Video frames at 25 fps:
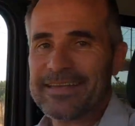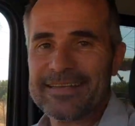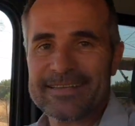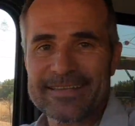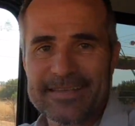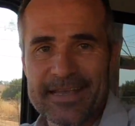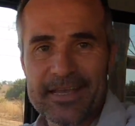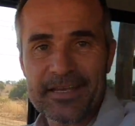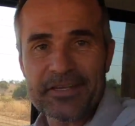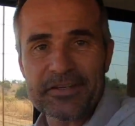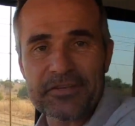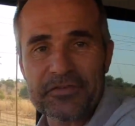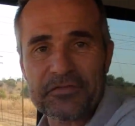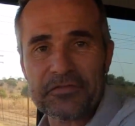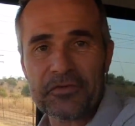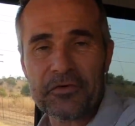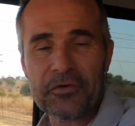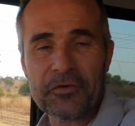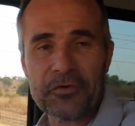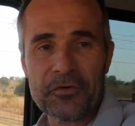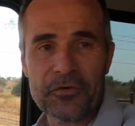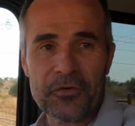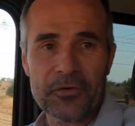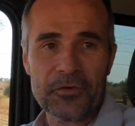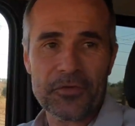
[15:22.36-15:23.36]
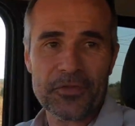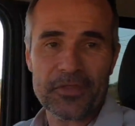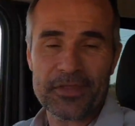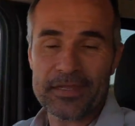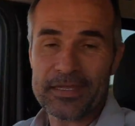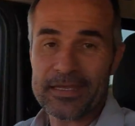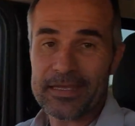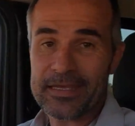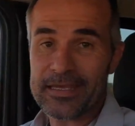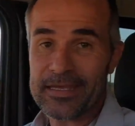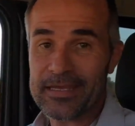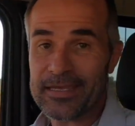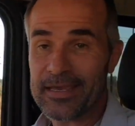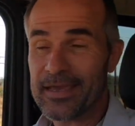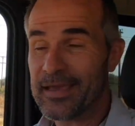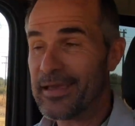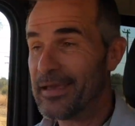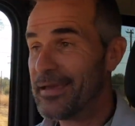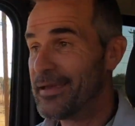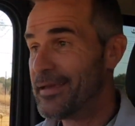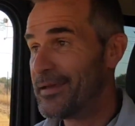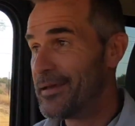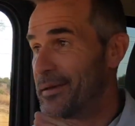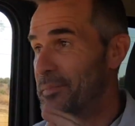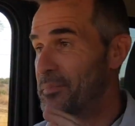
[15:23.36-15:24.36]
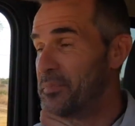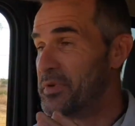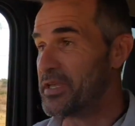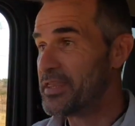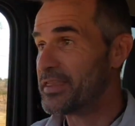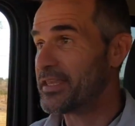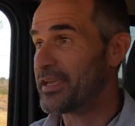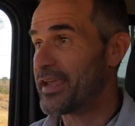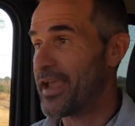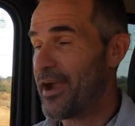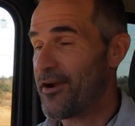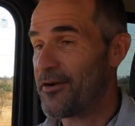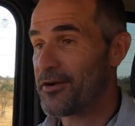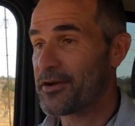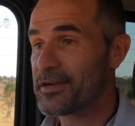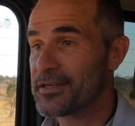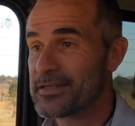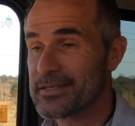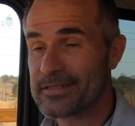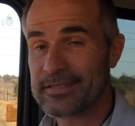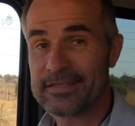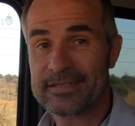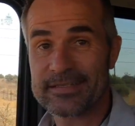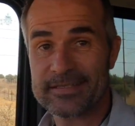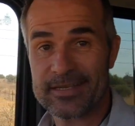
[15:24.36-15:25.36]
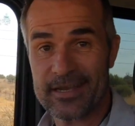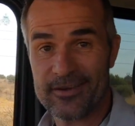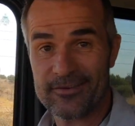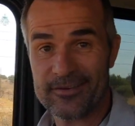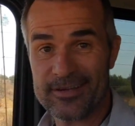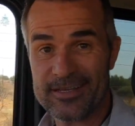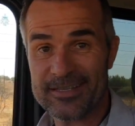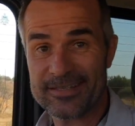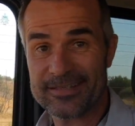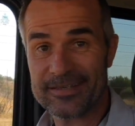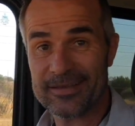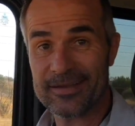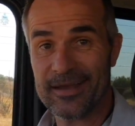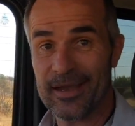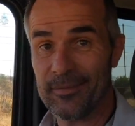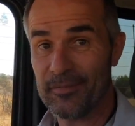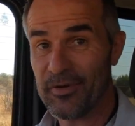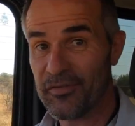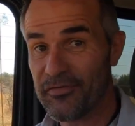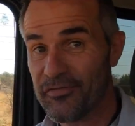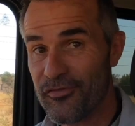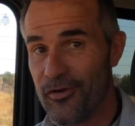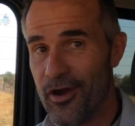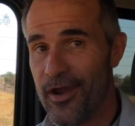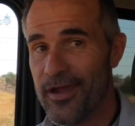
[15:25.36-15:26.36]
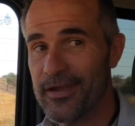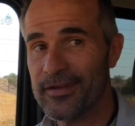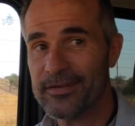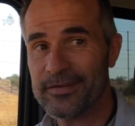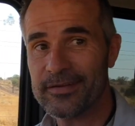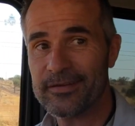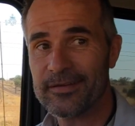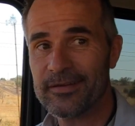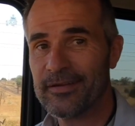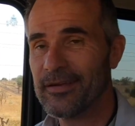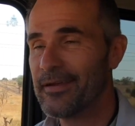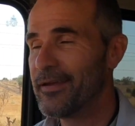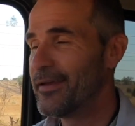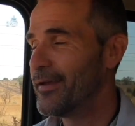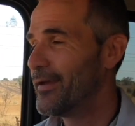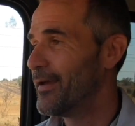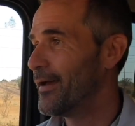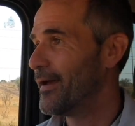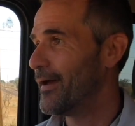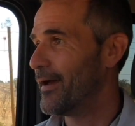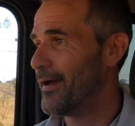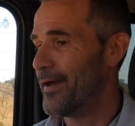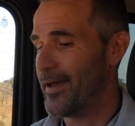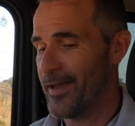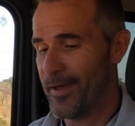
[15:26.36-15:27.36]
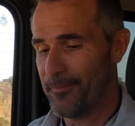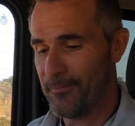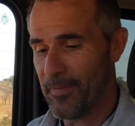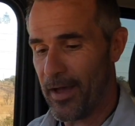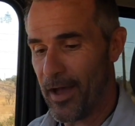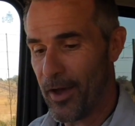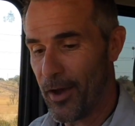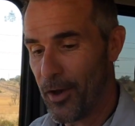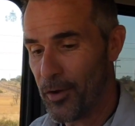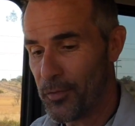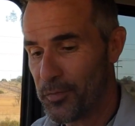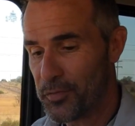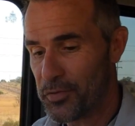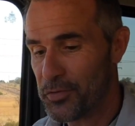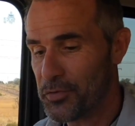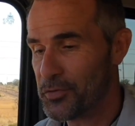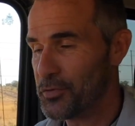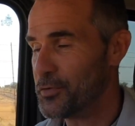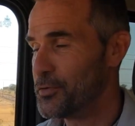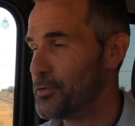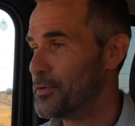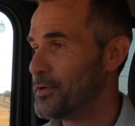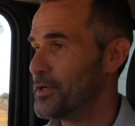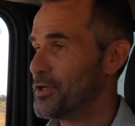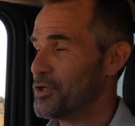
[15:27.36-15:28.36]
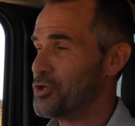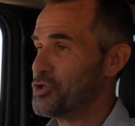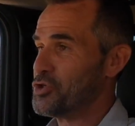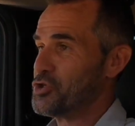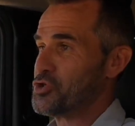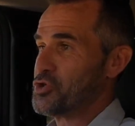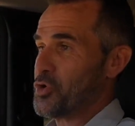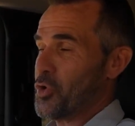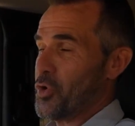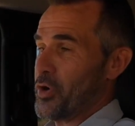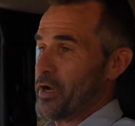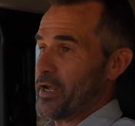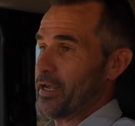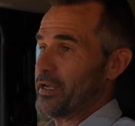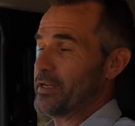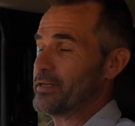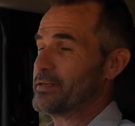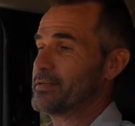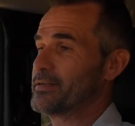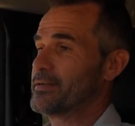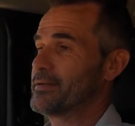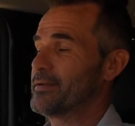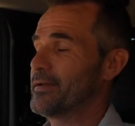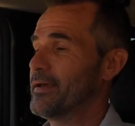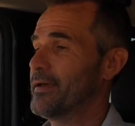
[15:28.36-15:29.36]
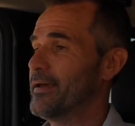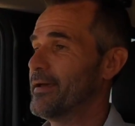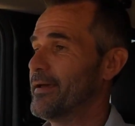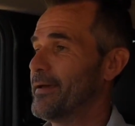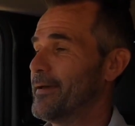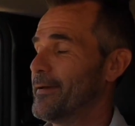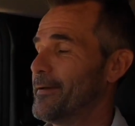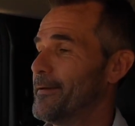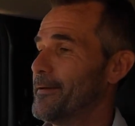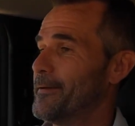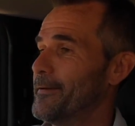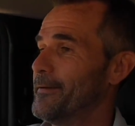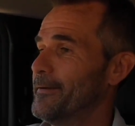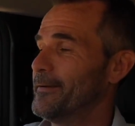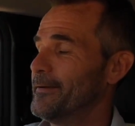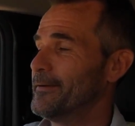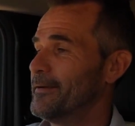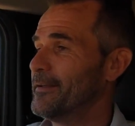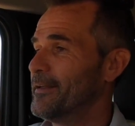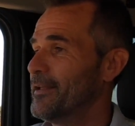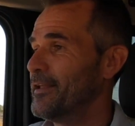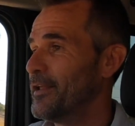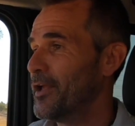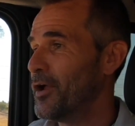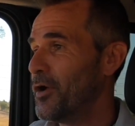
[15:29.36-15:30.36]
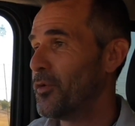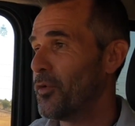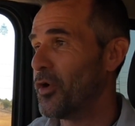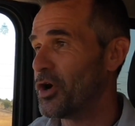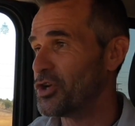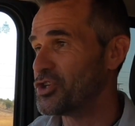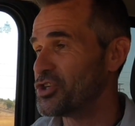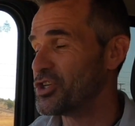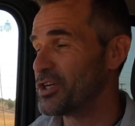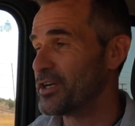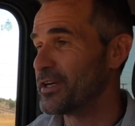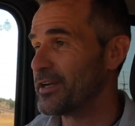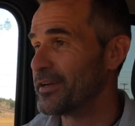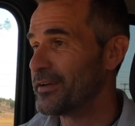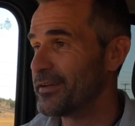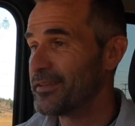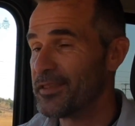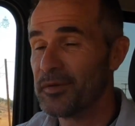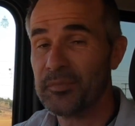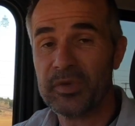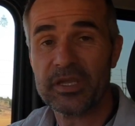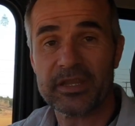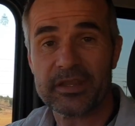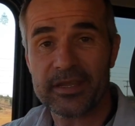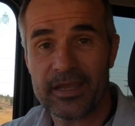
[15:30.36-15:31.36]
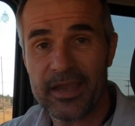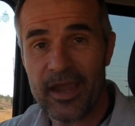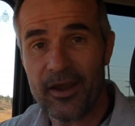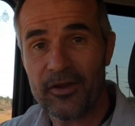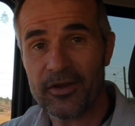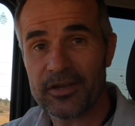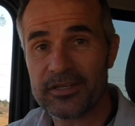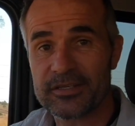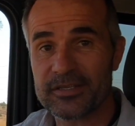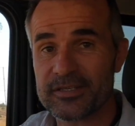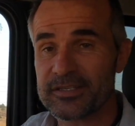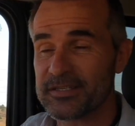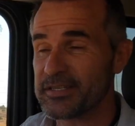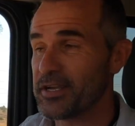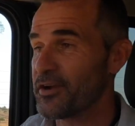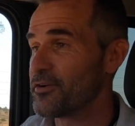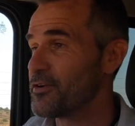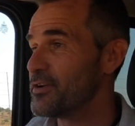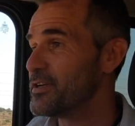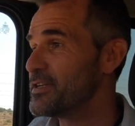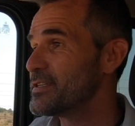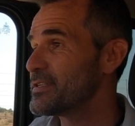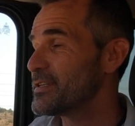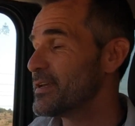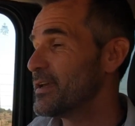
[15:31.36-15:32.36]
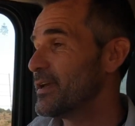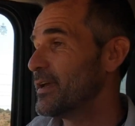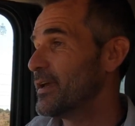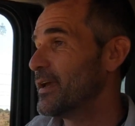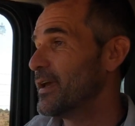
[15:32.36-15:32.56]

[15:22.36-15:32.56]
is it for the Meet the Characters series, I'm afraid. I hope you enjoyed watching the Meet the Characters series.